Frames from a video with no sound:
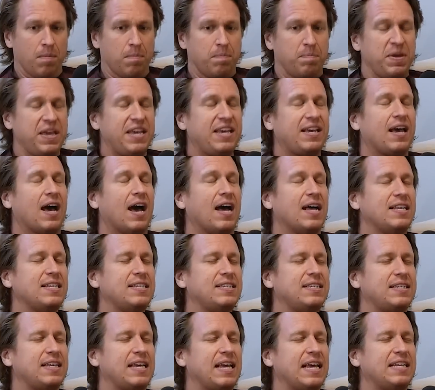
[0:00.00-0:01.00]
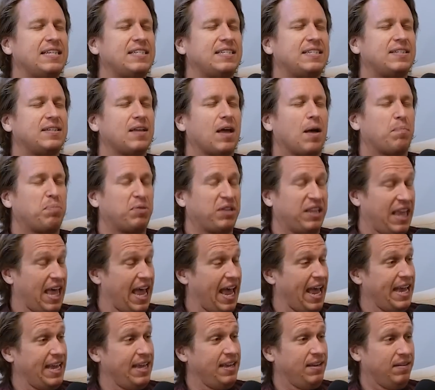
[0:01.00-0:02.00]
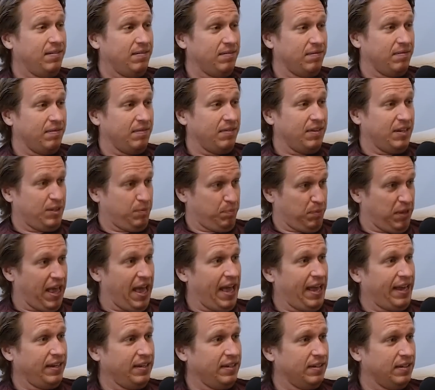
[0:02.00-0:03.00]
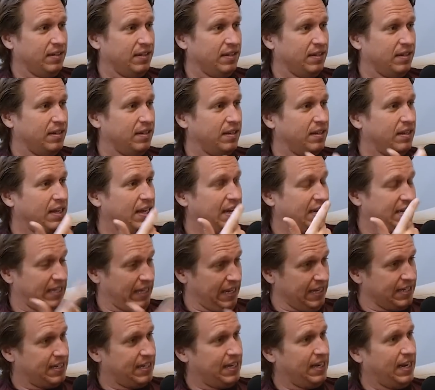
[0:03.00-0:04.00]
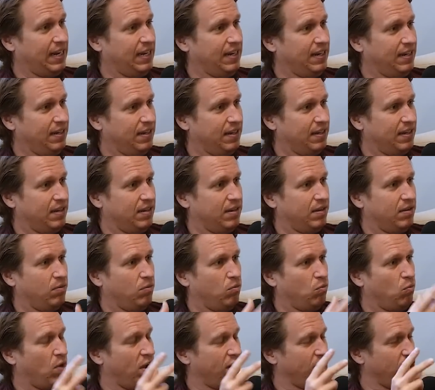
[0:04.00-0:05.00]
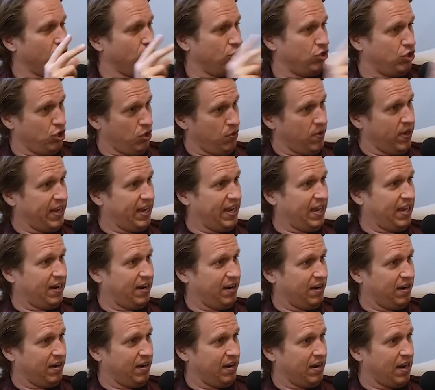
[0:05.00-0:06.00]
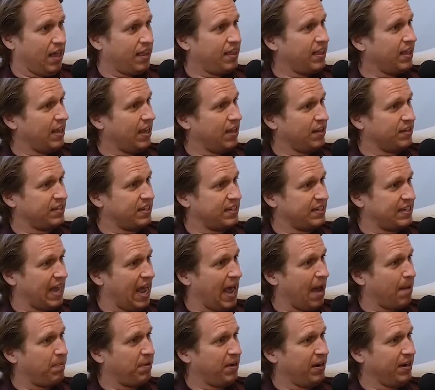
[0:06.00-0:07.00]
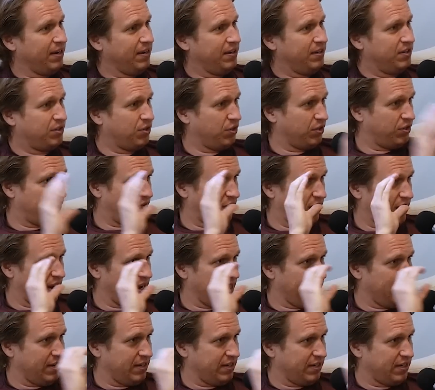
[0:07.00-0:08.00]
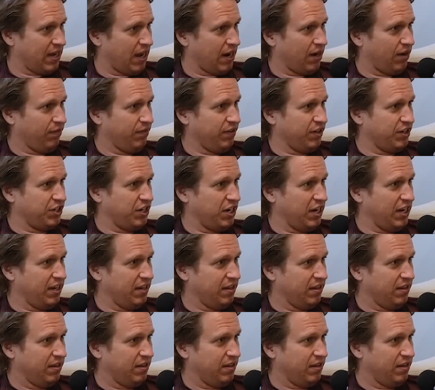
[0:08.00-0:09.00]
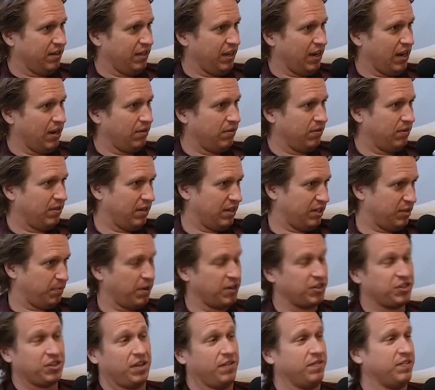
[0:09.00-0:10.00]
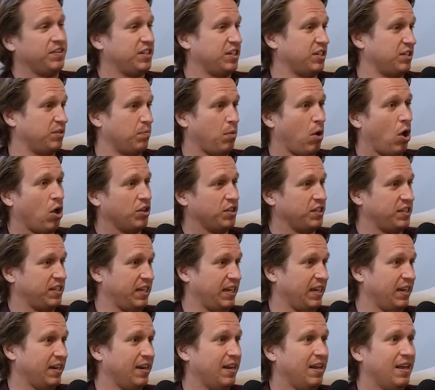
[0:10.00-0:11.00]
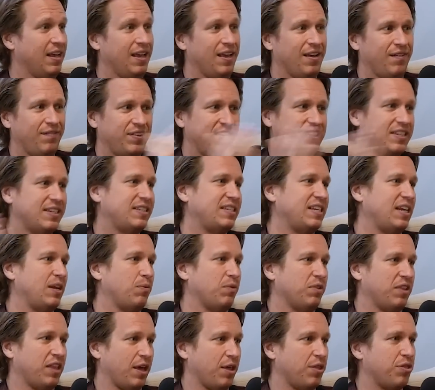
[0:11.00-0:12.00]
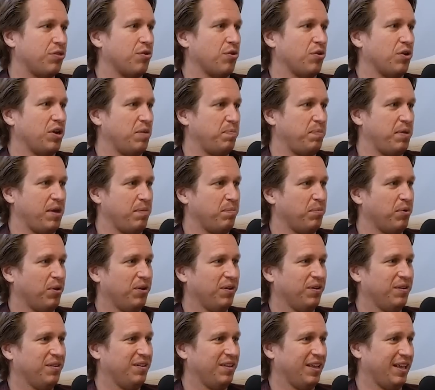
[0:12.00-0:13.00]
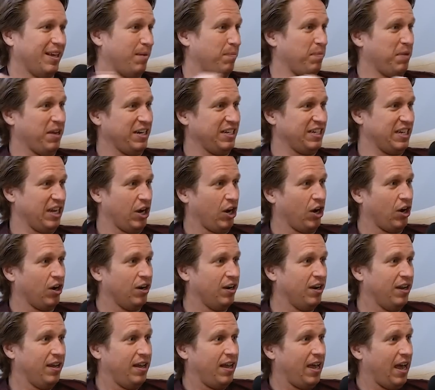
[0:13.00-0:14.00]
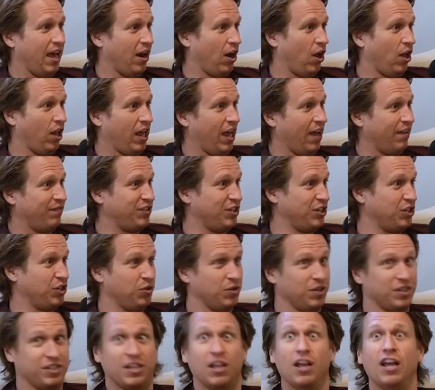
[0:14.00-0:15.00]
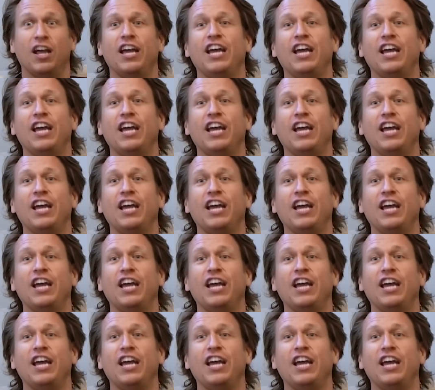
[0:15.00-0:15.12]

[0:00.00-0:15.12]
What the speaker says: Because it's play. It's playing. It's listening. When you're doing it, nothing else is happening. So it's very tunnel vision-y. You know, especially if it's a small scene. If it's a scene with like 30 people, like a big dinner, and all I have to do is